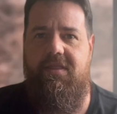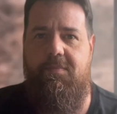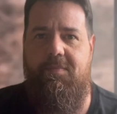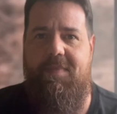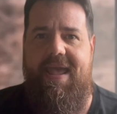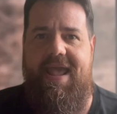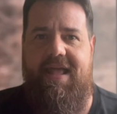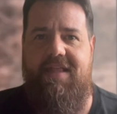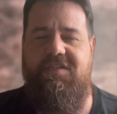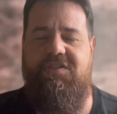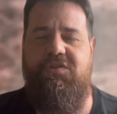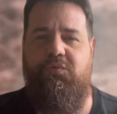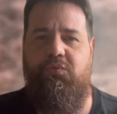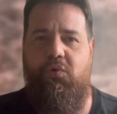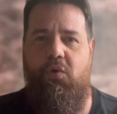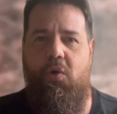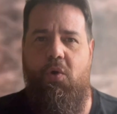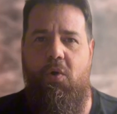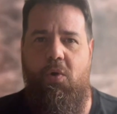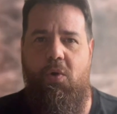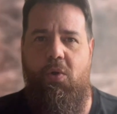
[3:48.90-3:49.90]
man's
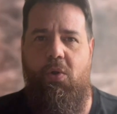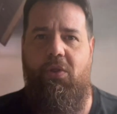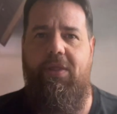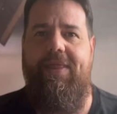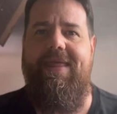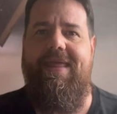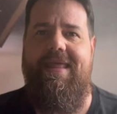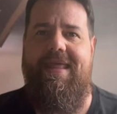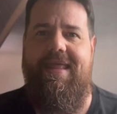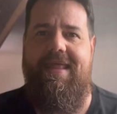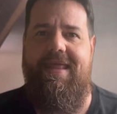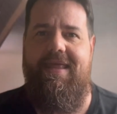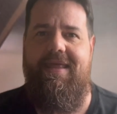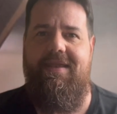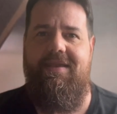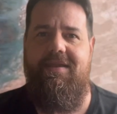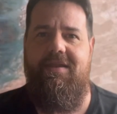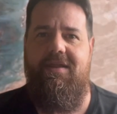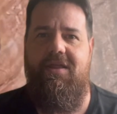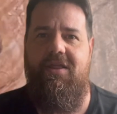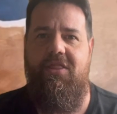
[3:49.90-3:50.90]
role
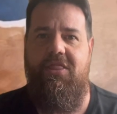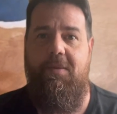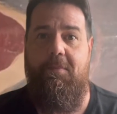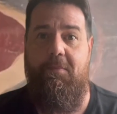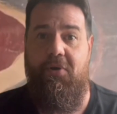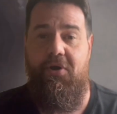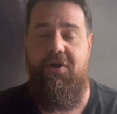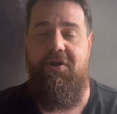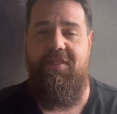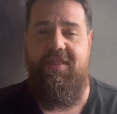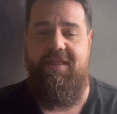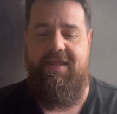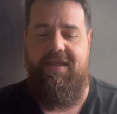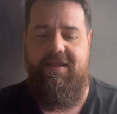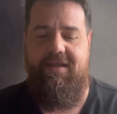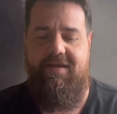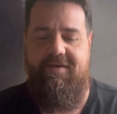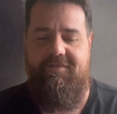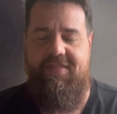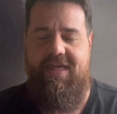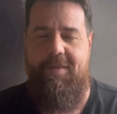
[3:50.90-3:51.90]
in the
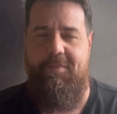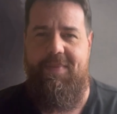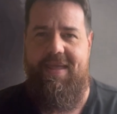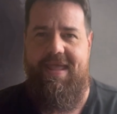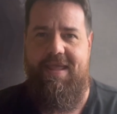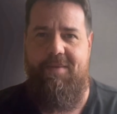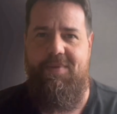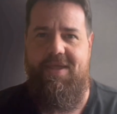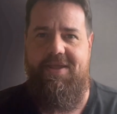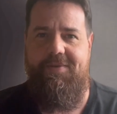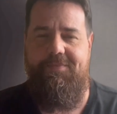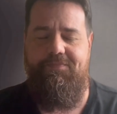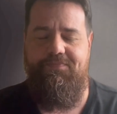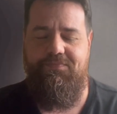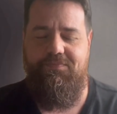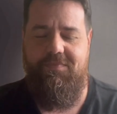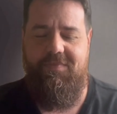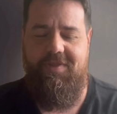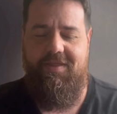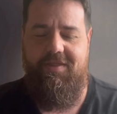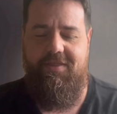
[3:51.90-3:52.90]
birthing of that baby,
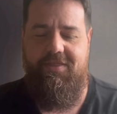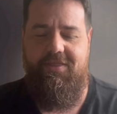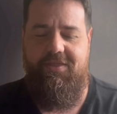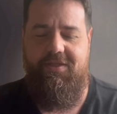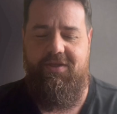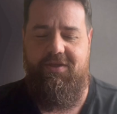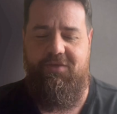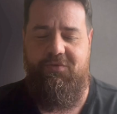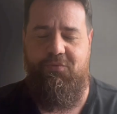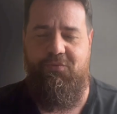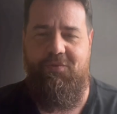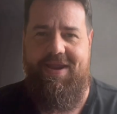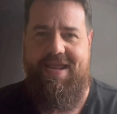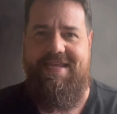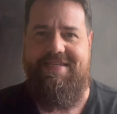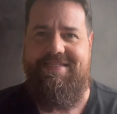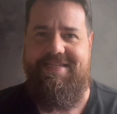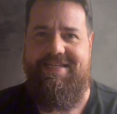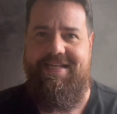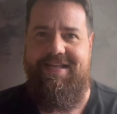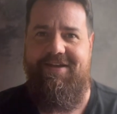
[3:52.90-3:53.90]
the
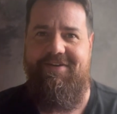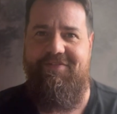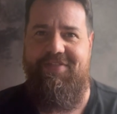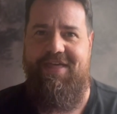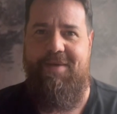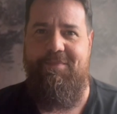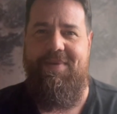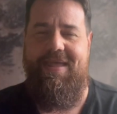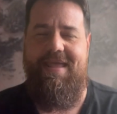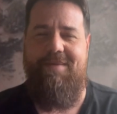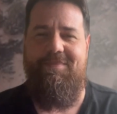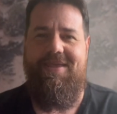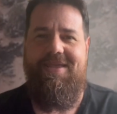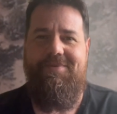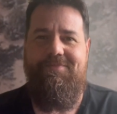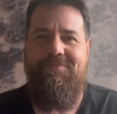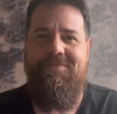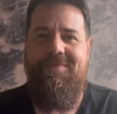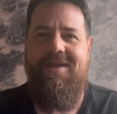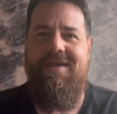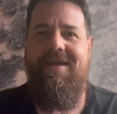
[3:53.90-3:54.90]
raising of that
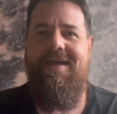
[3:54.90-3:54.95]
baby.